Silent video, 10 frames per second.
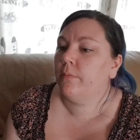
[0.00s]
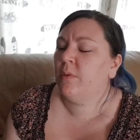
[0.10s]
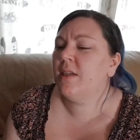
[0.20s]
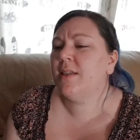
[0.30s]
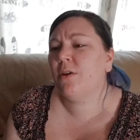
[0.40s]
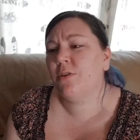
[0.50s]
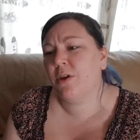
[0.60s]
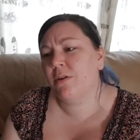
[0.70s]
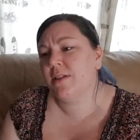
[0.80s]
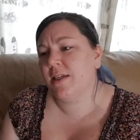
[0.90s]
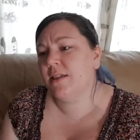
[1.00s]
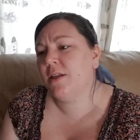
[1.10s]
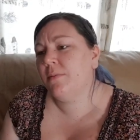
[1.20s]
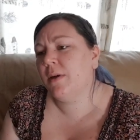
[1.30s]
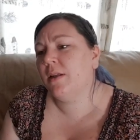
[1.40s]
When I say authorities, I
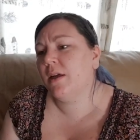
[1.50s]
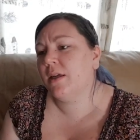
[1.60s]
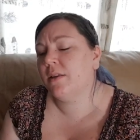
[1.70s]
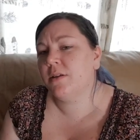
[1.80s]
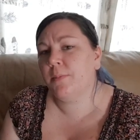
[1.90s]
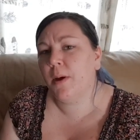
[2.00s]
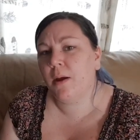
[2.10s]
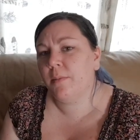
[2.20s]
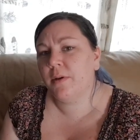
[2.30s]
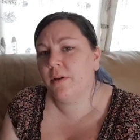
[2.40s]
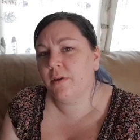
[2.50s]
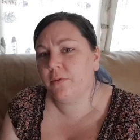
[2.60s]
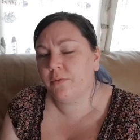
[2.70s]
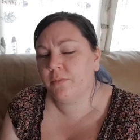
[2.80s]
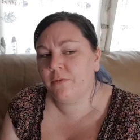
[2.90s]
don't mean like the Department of
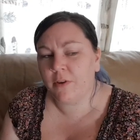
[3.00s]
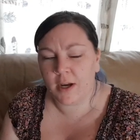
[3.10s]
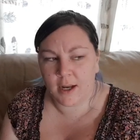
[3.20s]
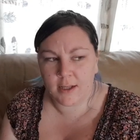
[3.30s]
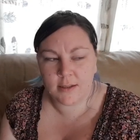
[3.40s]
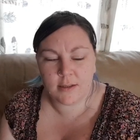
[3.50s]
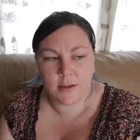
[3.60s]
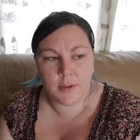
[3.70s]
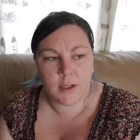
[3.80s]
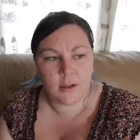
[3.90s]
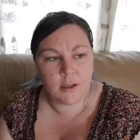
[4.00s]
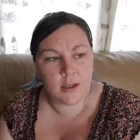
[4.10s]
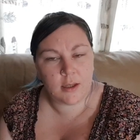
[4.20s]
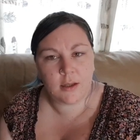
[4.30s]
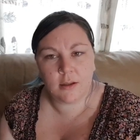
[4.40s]
Finance. I mean
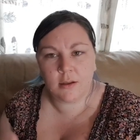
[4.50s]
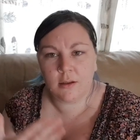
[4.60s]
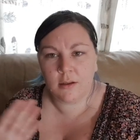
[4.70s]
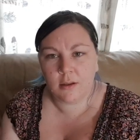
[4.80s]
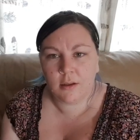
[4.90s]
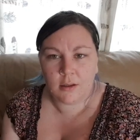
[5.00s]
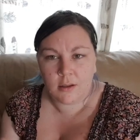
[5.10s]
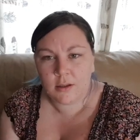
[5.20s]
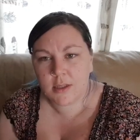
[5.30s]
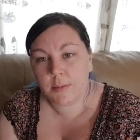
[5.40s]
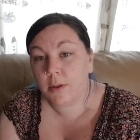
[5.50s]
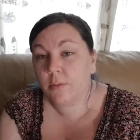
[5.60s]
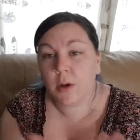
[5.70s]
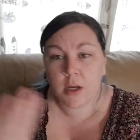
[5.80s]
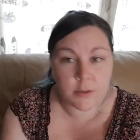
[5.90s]
like somebody that
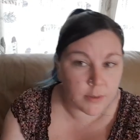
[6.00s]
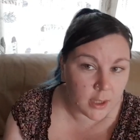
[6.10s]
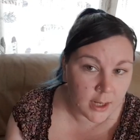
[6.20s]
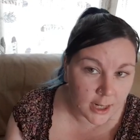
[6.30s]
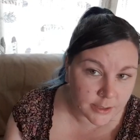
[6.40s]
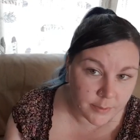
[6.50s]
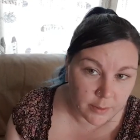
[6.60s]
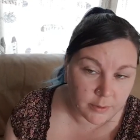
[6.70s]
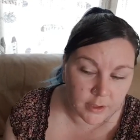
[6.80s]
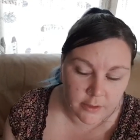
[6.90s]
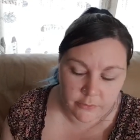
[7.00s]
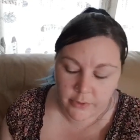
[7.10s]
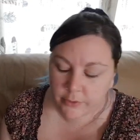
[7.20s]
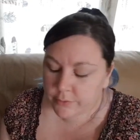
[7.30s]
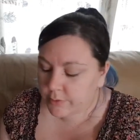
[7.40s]
works with an expert within that
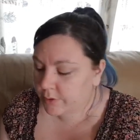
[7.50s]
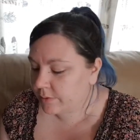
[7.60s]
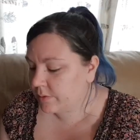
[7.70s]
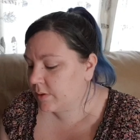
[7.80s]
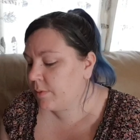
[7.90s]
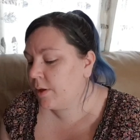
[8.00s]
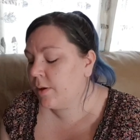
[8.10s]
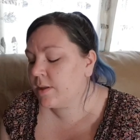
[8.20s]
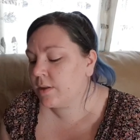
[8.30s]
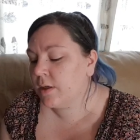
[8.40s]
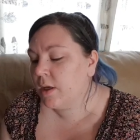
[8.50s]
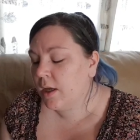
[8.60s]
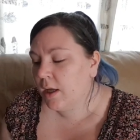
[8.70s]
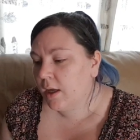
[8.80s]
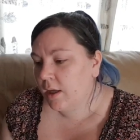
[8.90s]
field. Somebody who has an
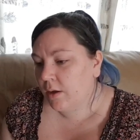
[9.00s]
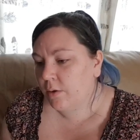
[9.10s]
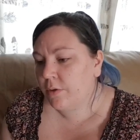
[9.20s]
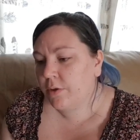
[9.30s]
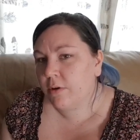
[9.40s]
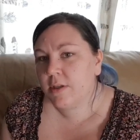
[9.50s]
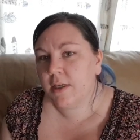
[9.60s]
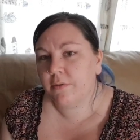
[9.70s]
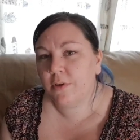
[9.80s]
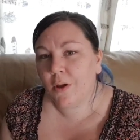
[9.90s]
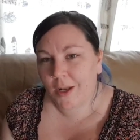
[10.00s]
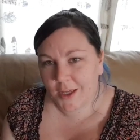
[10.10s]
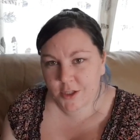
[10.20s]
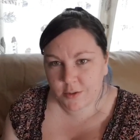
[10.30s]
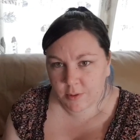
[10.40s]
authority of
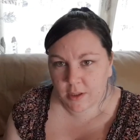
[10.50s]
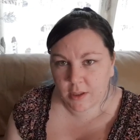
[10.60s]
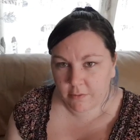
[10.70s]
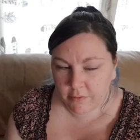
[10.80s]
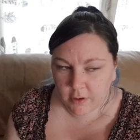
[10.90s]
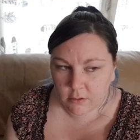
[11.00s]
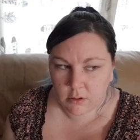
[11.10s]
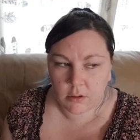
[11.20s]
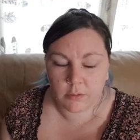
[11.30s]
knowledge within that field.